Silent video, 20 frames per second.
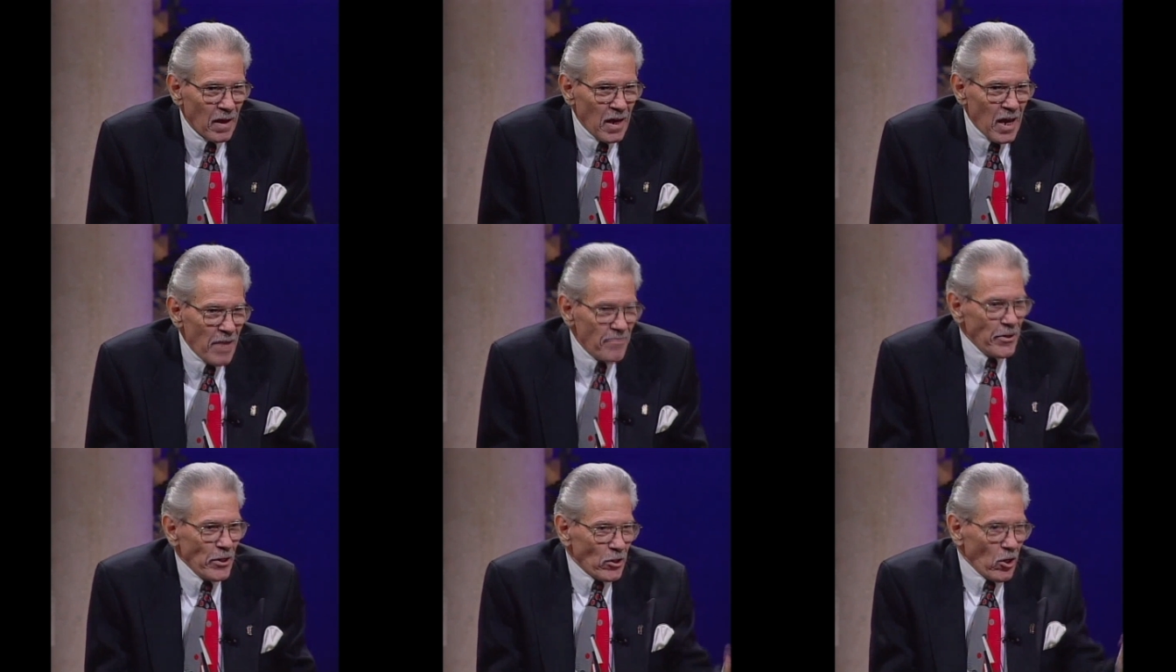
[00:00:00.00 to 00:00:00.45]

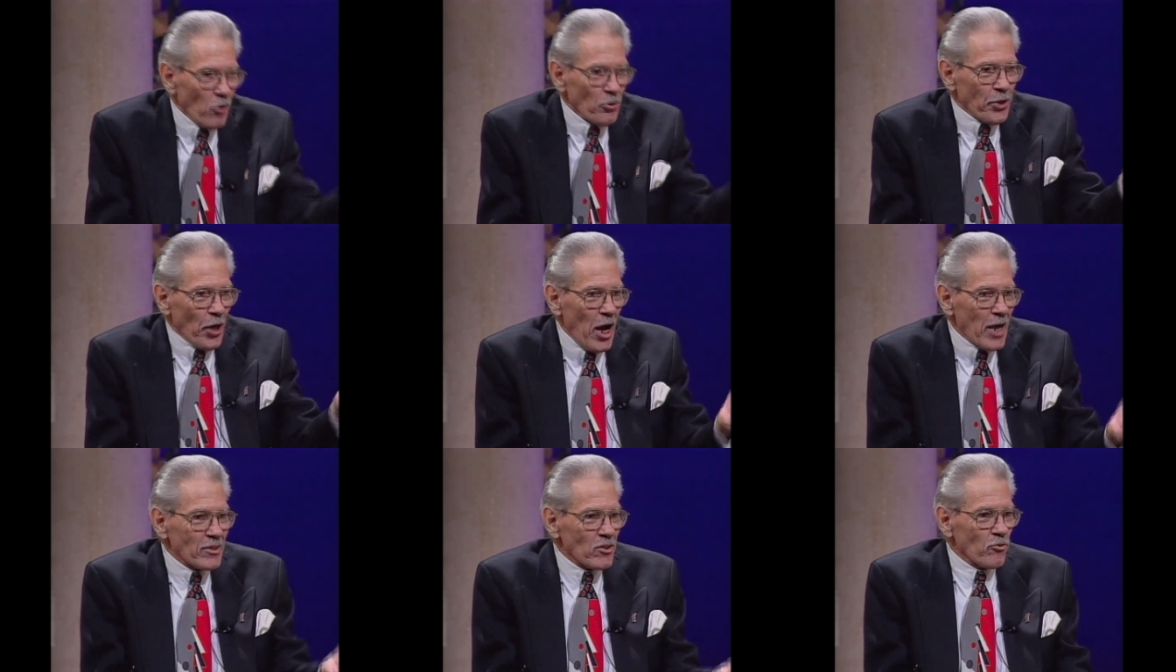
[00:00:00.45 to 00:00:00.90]
If you go
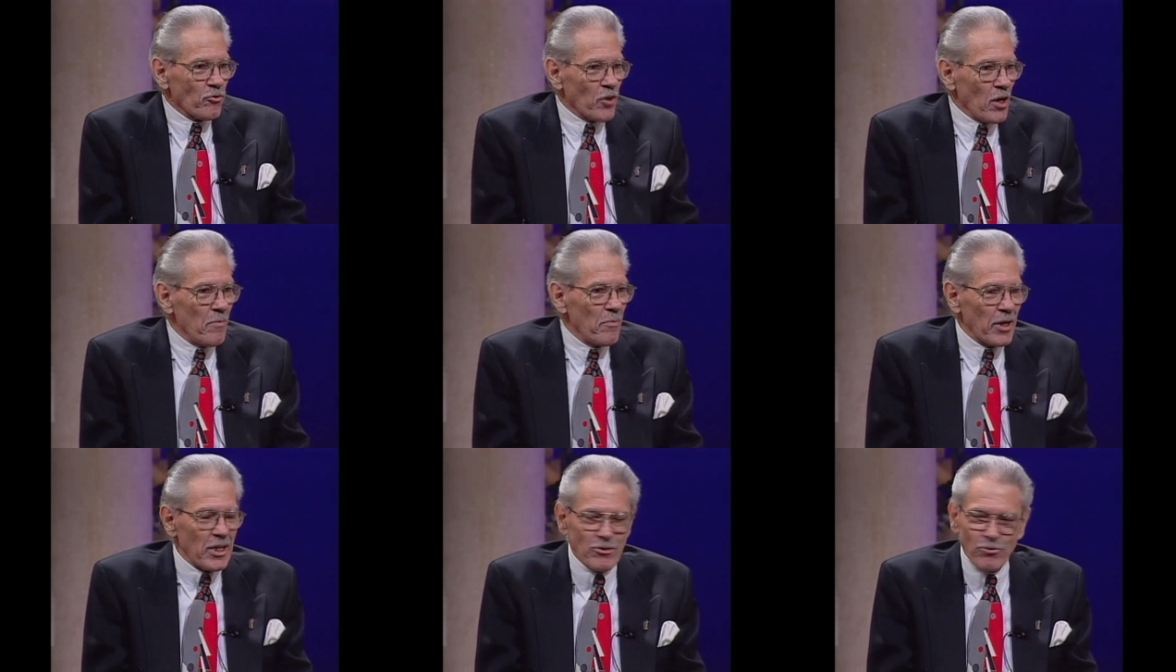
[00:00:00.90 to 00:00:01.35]
talk to
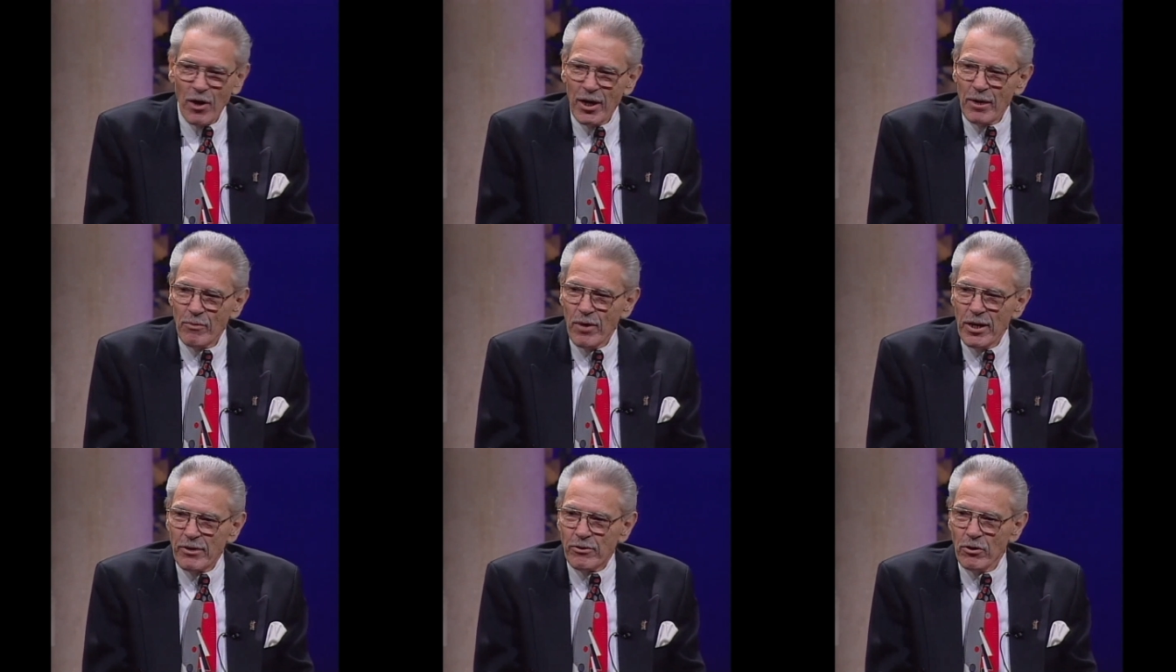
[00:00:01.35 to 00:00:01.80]
somebody, try to
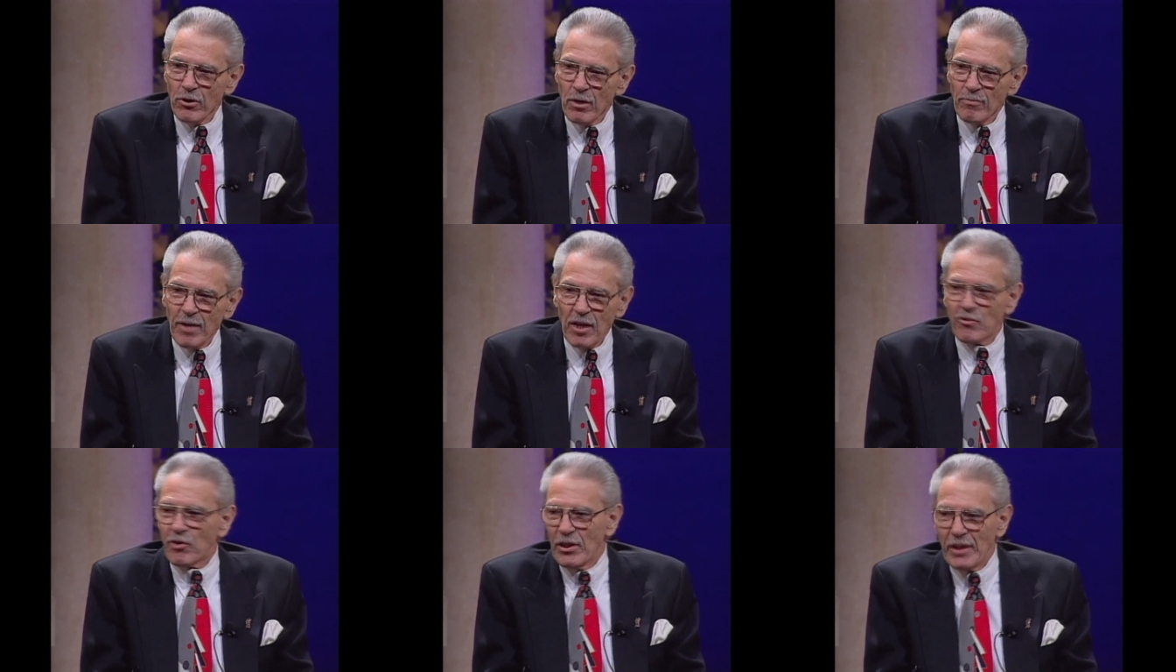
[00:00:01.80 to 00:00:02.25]
recruit them,
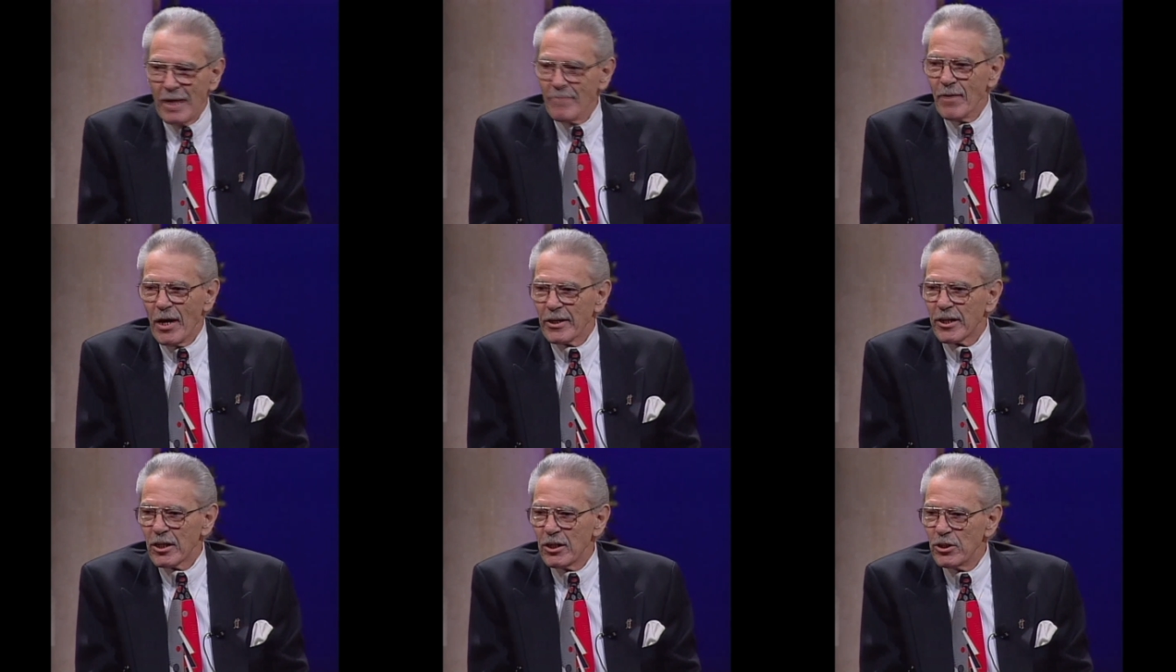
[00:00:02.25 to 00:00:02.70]
they said, I'm
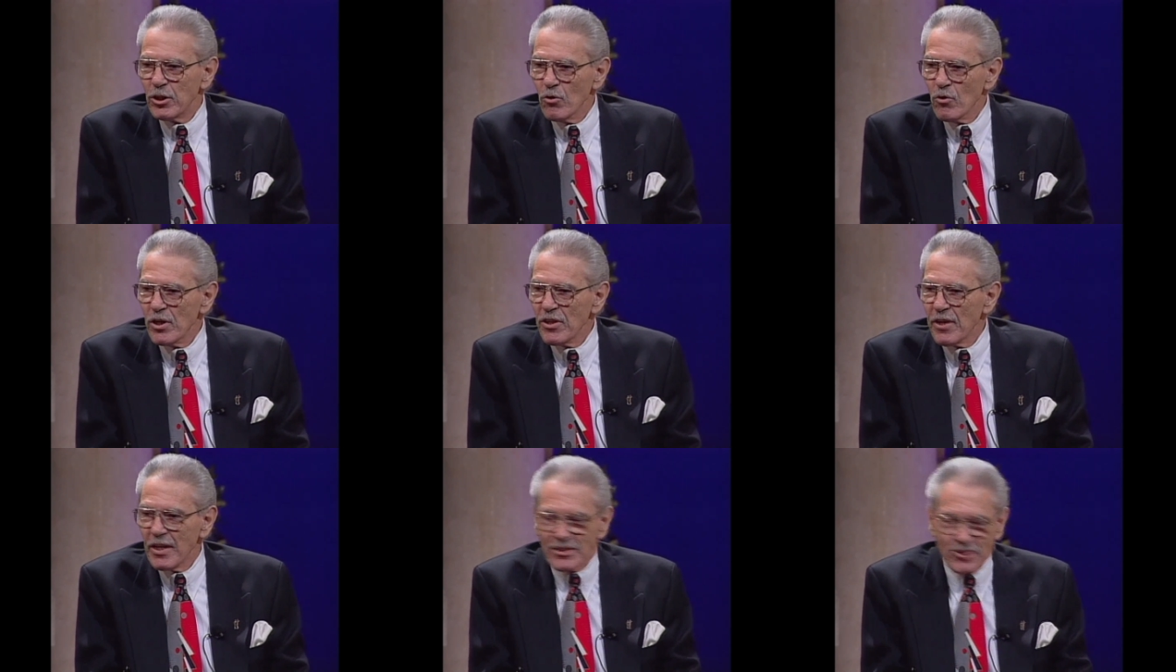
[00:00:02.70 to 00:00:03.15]
not going to do
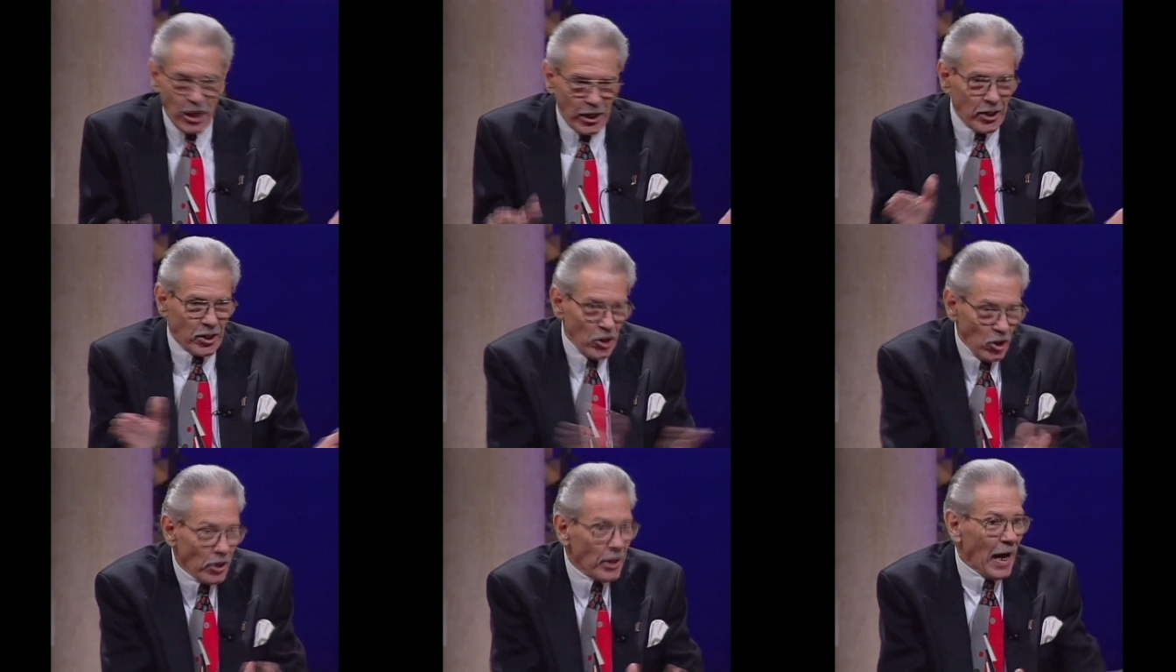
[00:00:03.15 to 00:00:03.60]
anything. Say,
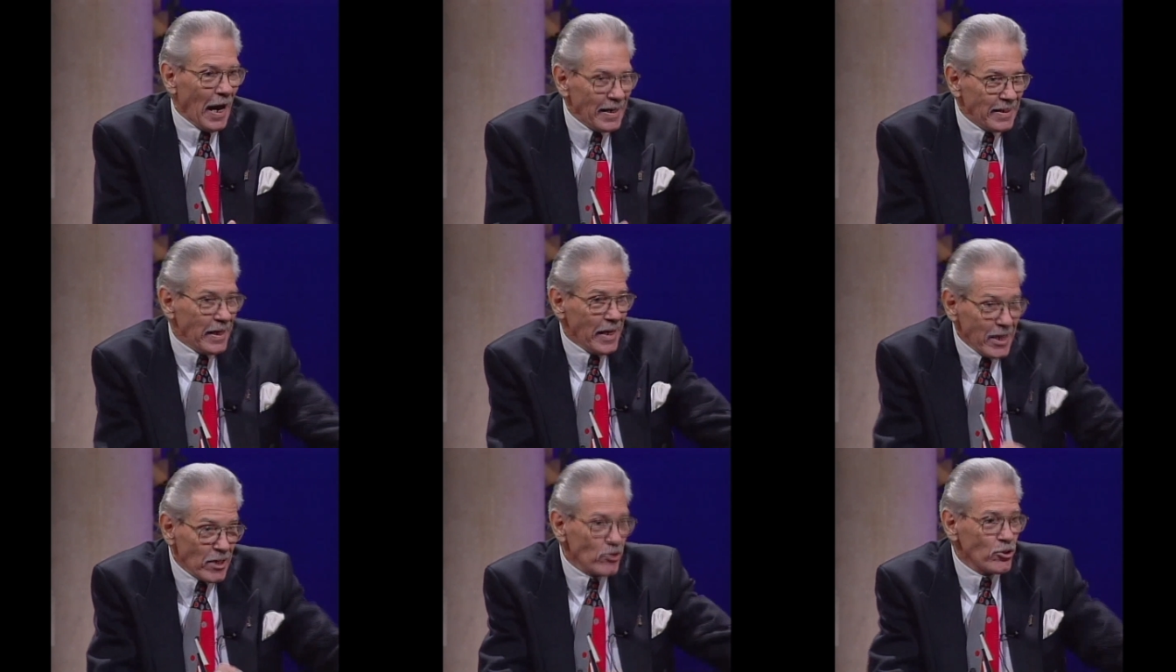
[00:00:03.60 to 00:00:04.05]
good, I
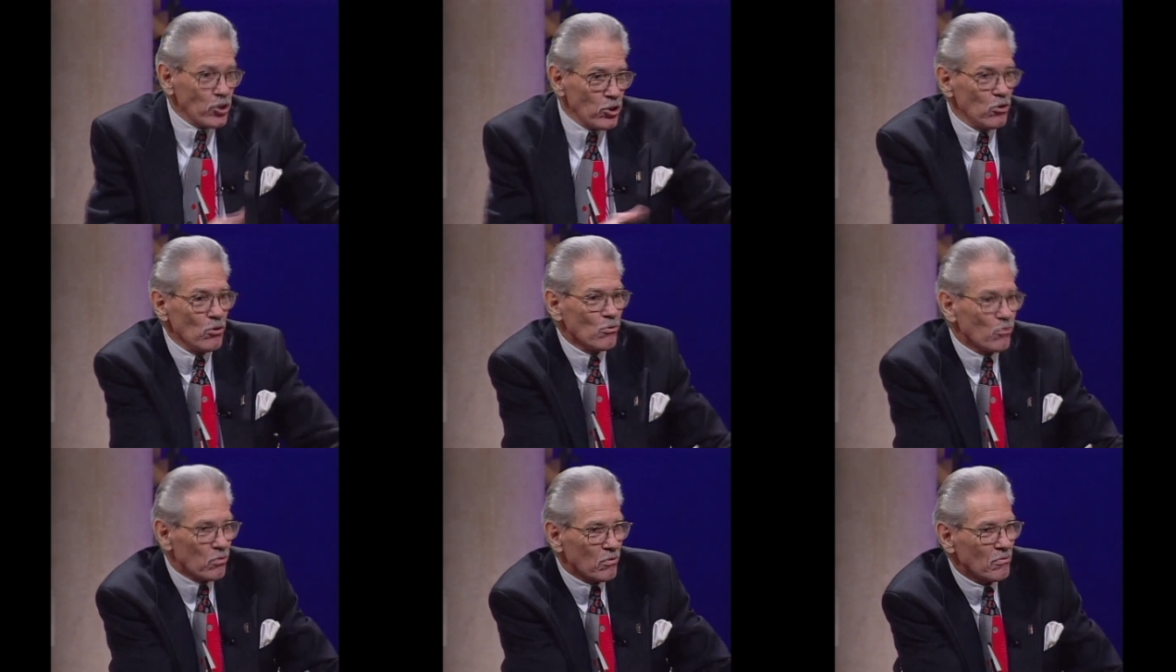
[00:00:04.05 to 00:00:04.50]
need
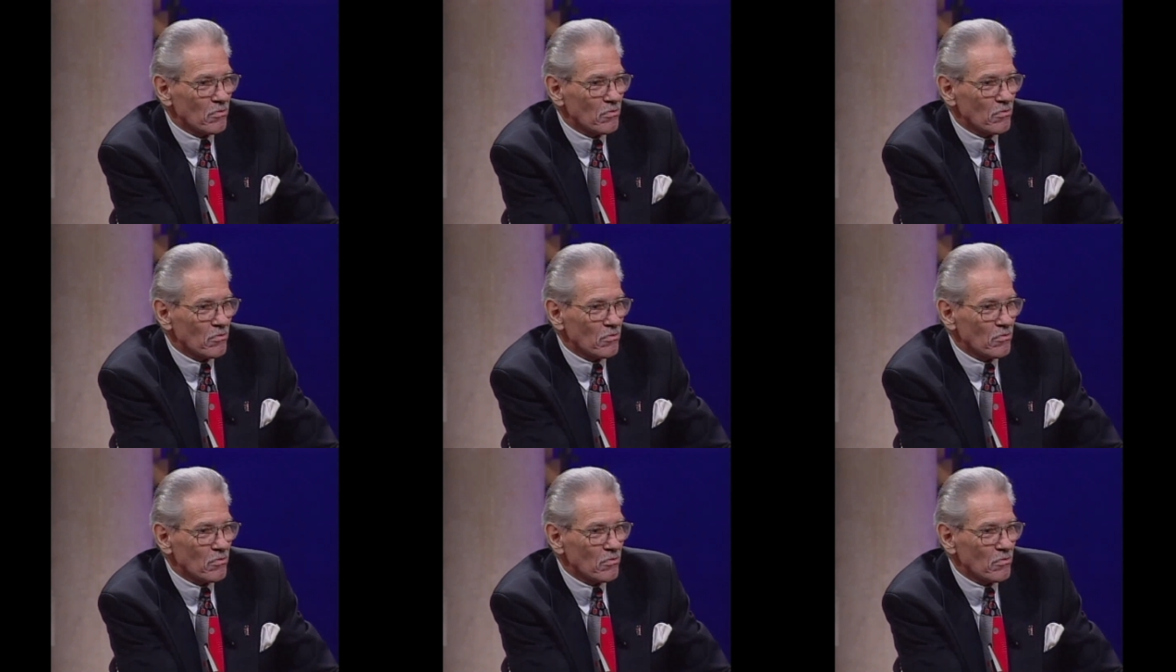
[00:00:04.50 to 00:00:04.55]
you.